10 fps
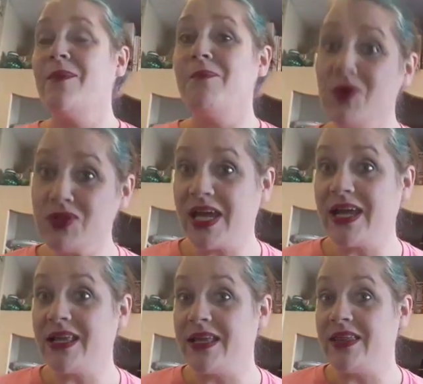Most
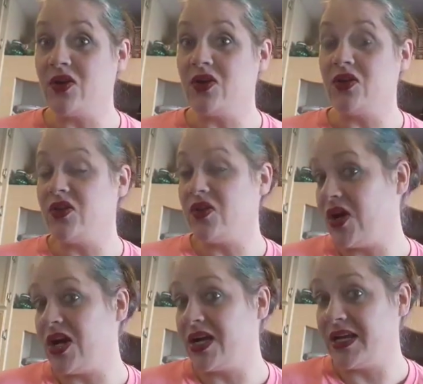likely they're they're
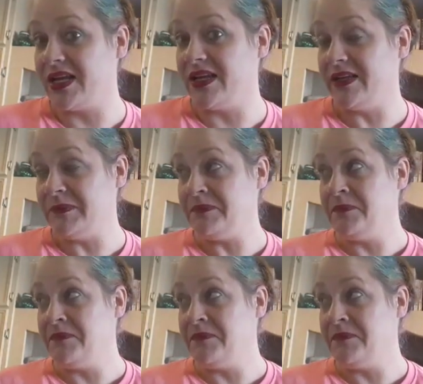not gonna